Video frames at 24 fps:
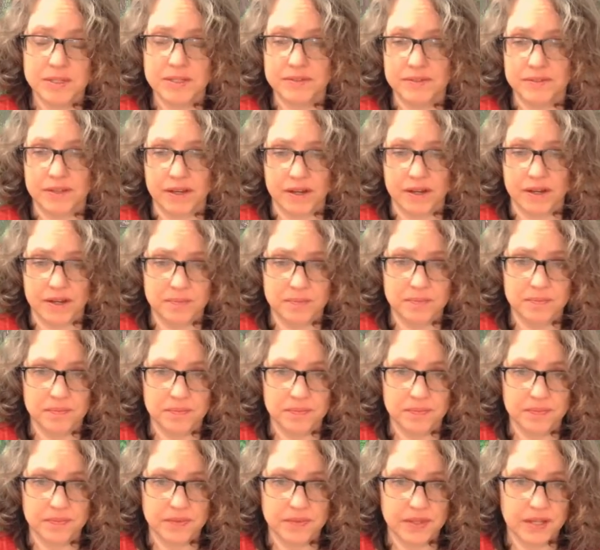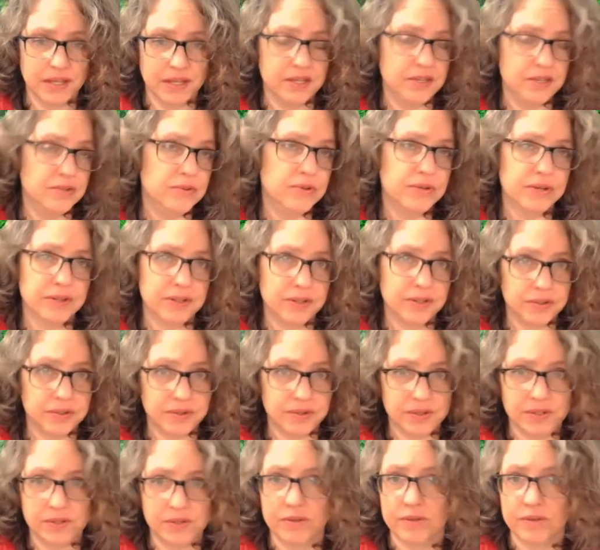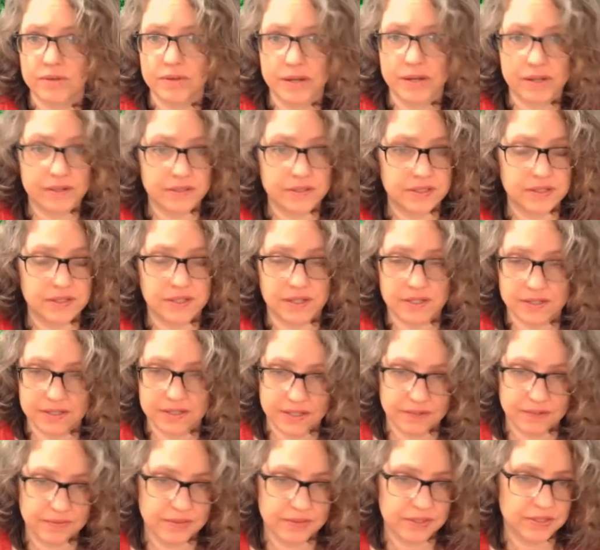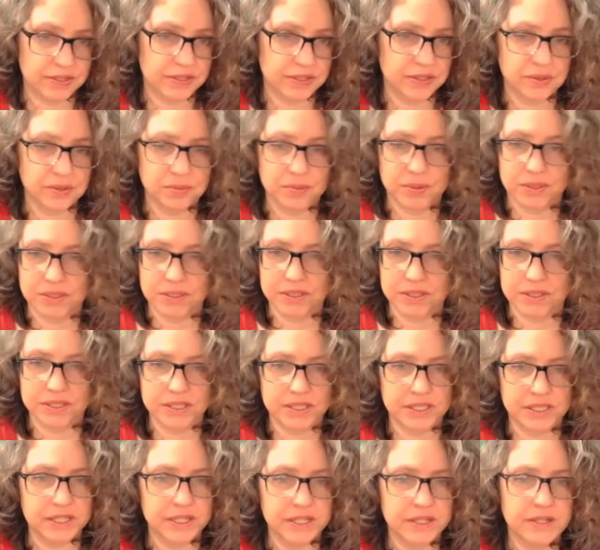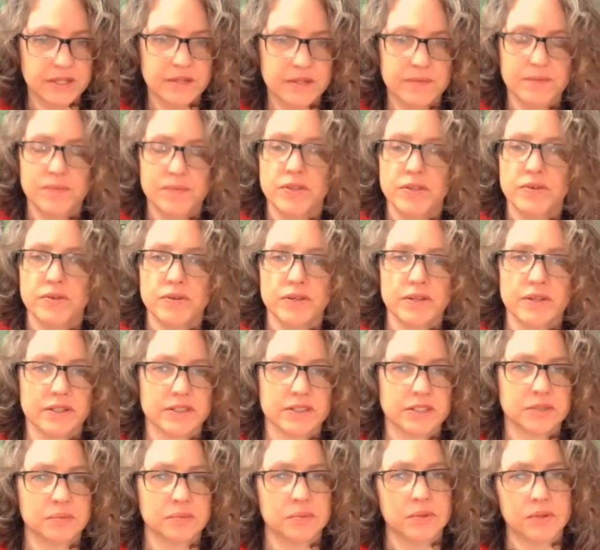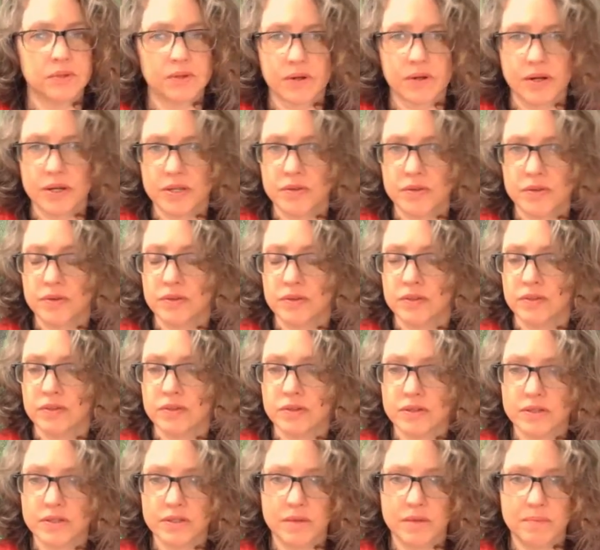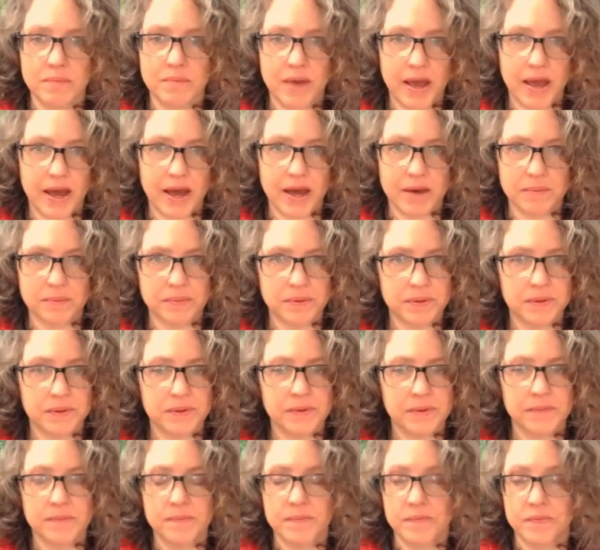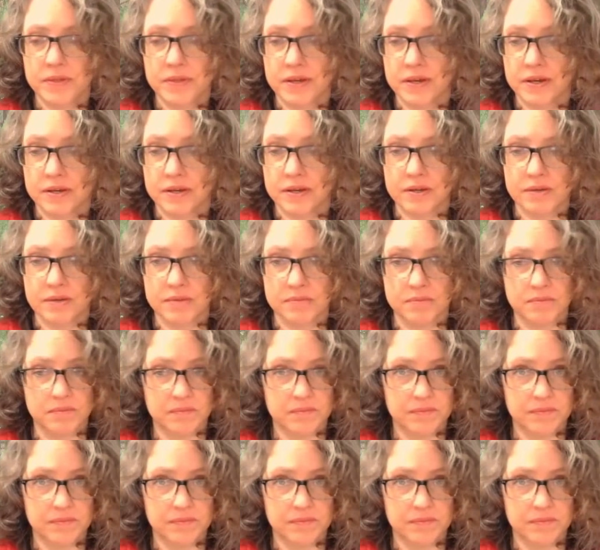of time, and you could go around and talk to every single person. You can explore, you can learn the map, you